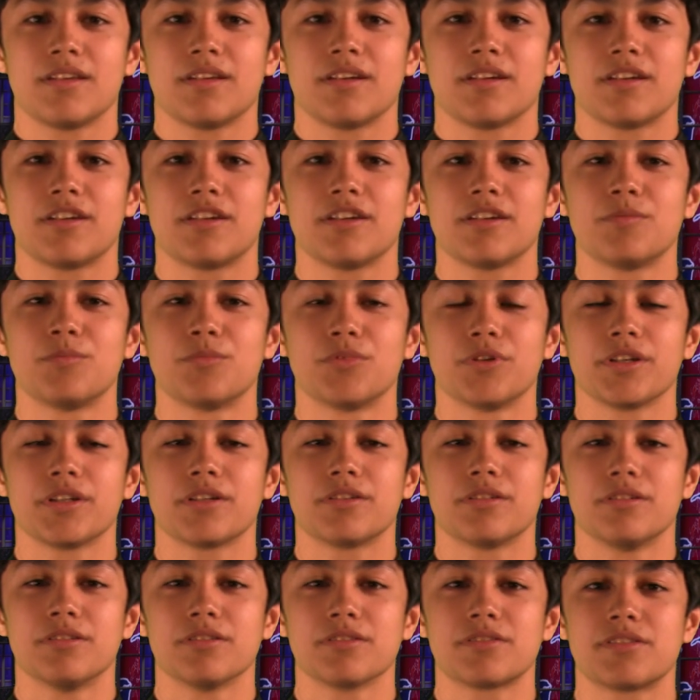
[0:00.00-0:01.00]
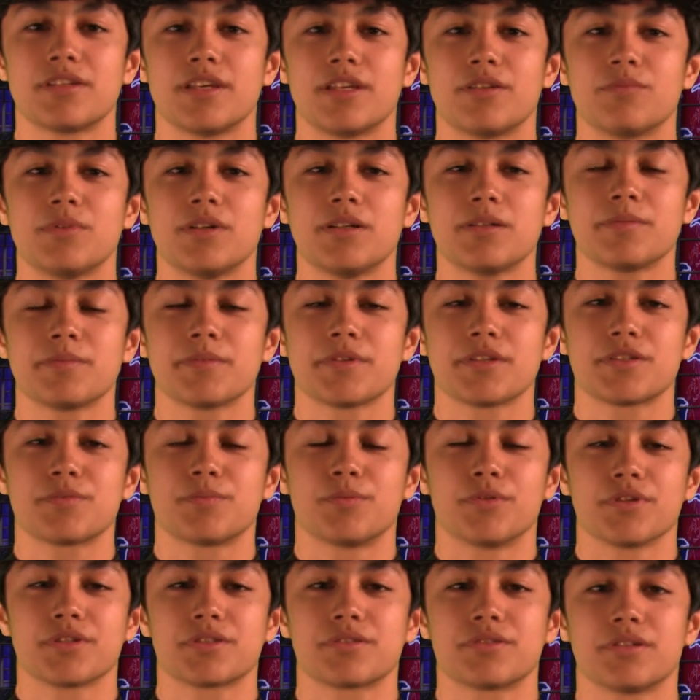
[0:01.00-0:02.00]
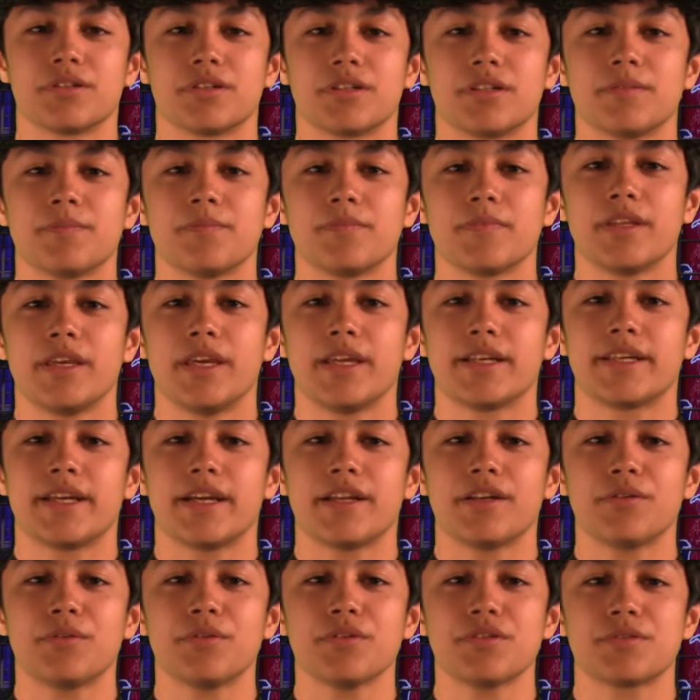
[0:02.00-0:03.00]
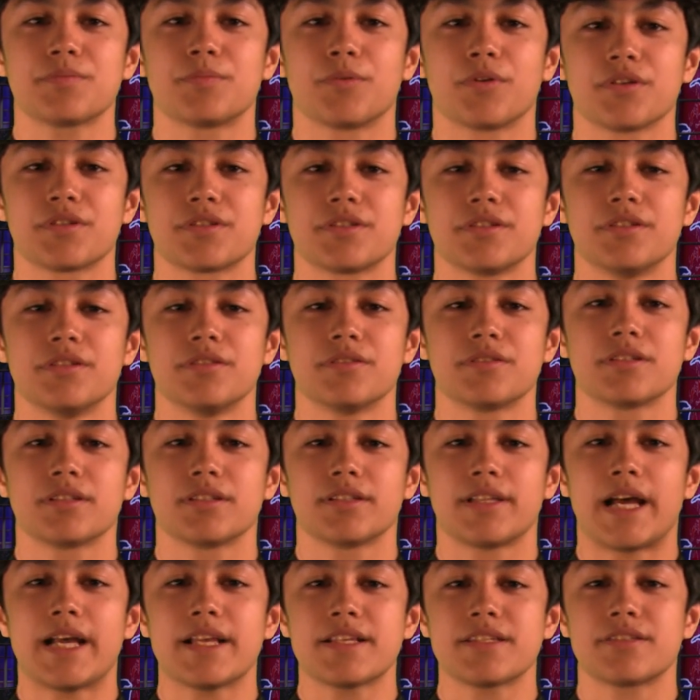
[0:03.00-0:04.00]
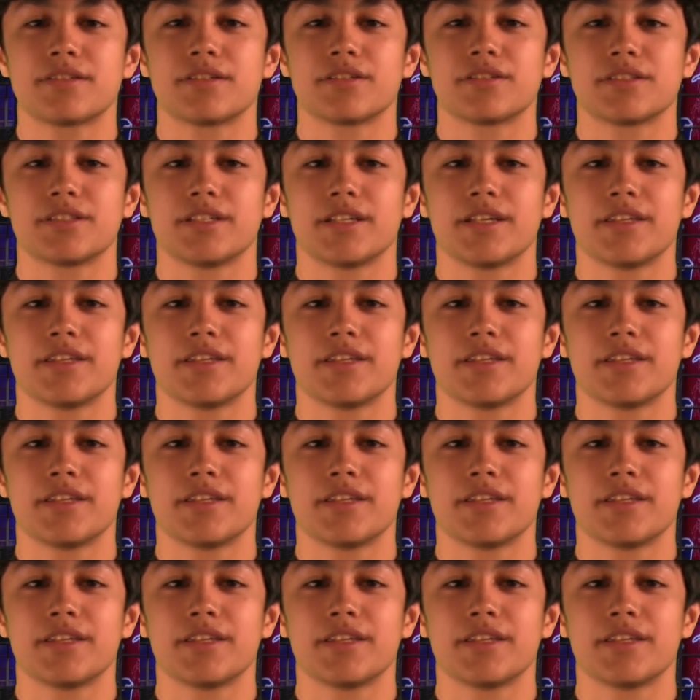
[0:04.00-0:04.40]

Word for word: Good morning, Colts, and welcome to the Sports Corner. In Kenilworth sports news, last Thursday,